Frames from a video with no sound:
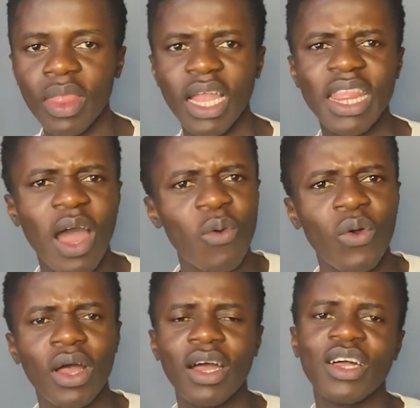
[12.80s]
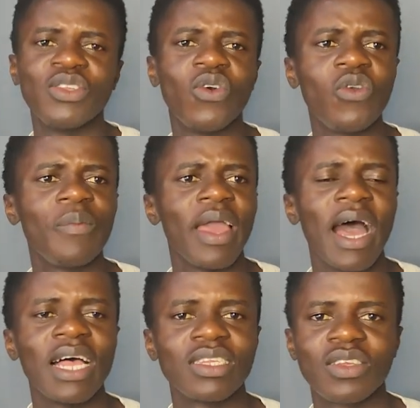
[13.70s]
Now, so you may
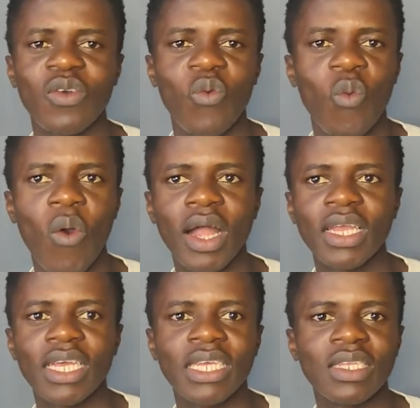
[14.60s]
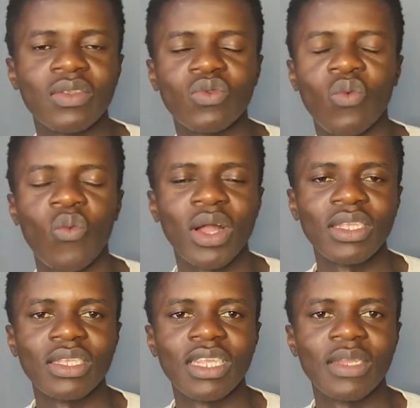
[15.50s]
ask, what
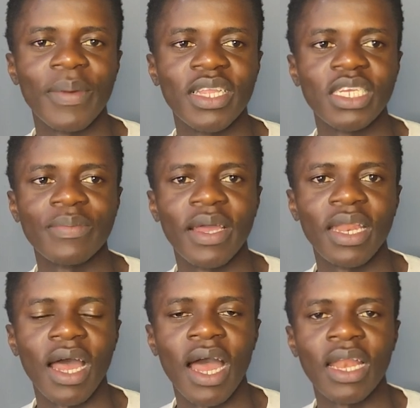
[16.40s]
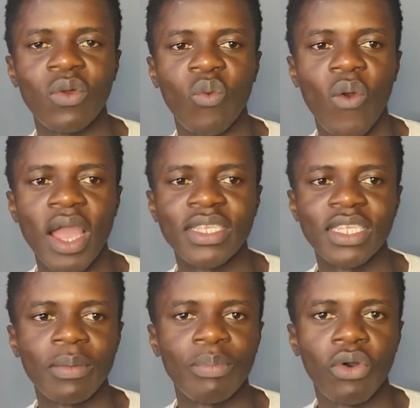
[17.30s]
is state management and why is it
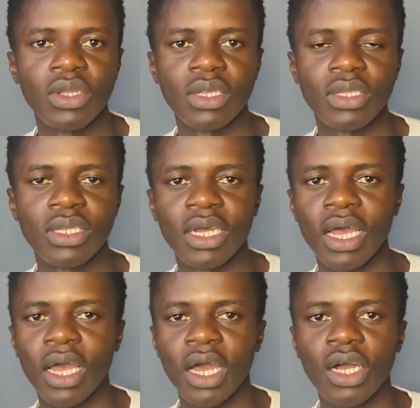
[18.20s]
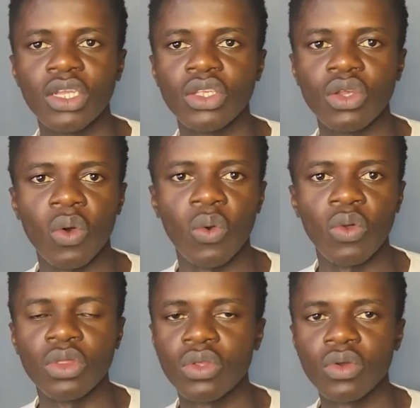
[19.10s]
important? So,
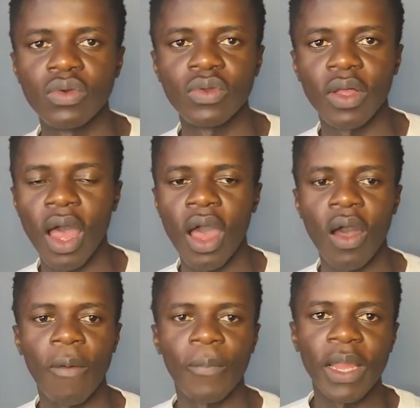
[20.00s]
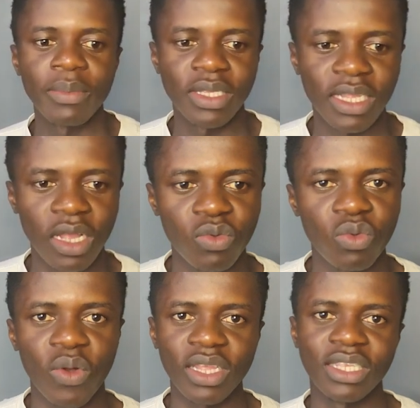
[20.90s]
let me start with
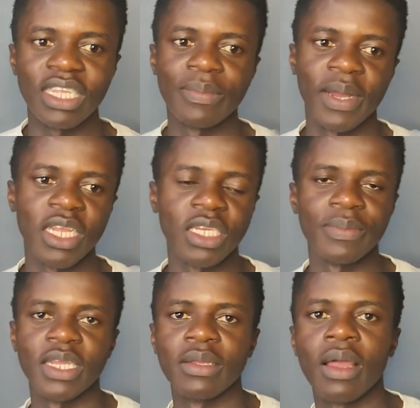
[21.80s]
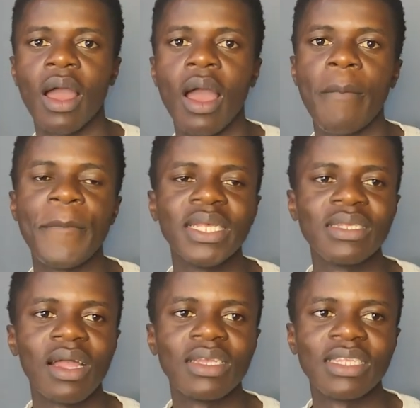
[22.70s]
what is state management.
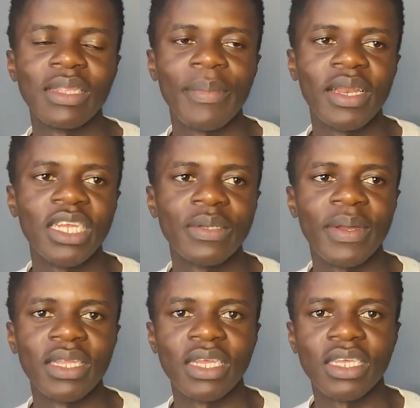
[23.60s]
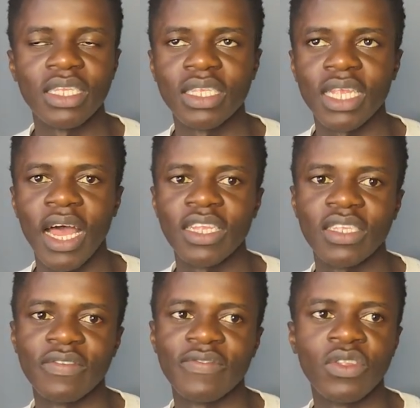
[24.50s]
Basically, state management is, as
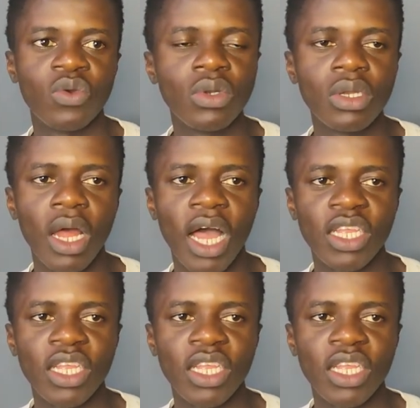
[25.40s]
you know,